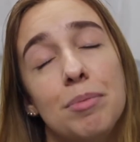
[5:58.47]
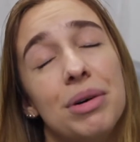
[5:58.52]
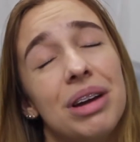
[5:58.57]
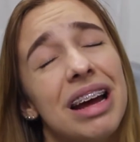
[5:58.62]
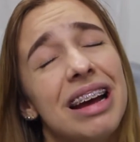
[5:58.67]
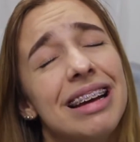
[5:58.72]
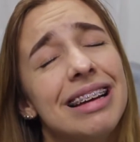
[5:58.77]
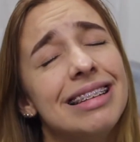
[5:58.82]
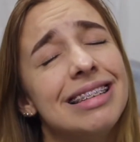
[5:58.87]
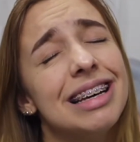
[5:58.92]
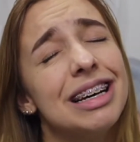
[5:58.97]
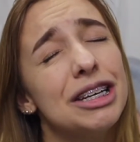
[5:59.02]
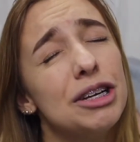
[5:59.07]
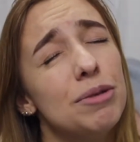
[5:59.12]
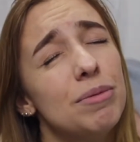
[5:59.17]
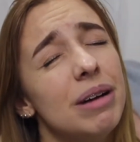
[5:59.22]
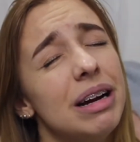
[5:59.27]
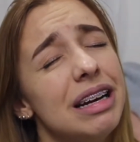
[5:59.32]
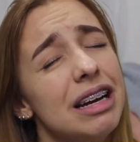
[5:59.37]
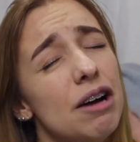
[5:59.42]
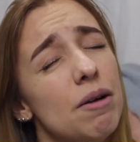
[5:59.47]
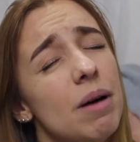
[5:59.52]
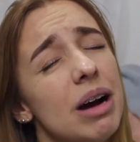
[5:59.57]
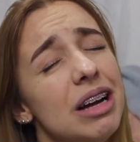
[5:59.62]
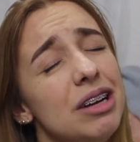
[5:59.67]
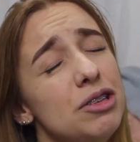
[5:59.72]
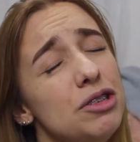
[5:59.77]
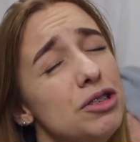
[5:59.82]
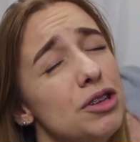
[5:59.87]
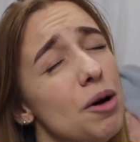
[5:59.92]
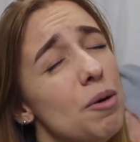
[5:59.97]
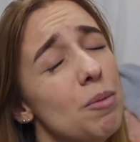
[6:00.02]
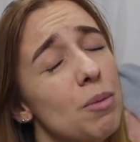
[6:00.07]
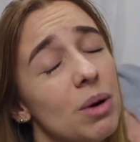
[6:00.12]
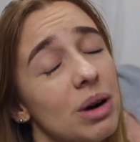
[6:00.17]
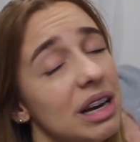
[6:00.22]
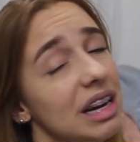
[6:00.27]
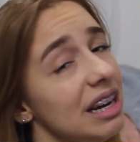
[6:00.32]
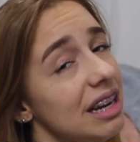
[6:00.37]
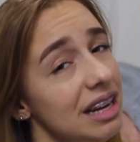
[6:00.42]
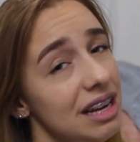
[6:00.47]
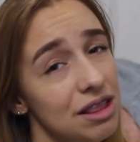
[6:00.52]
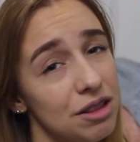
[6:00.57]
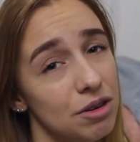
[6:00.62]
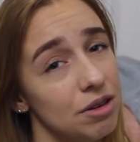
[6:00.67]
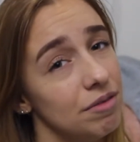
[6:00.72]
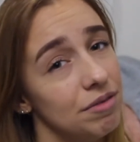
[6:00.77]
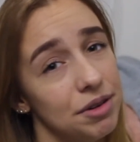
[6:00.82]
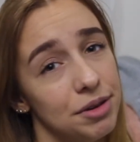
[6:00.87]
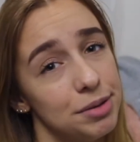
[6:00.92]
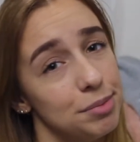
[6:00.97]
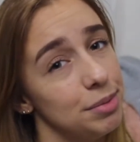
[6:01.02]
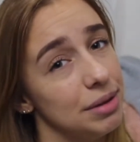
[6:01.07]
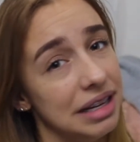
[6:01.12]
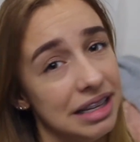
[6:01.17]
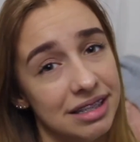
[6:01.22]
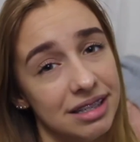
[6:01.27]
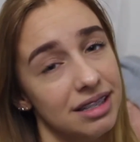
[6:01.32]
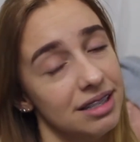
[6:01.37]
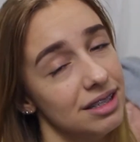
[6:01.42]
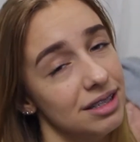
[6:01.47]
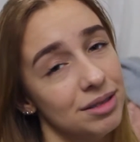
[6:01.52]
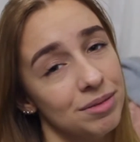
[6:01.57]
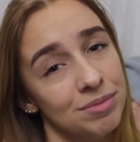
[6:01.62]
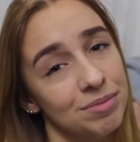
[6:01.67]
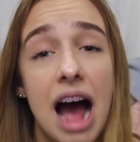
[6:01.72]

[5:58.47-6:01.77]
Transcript: but I can tell you right now I don't work at either of those places.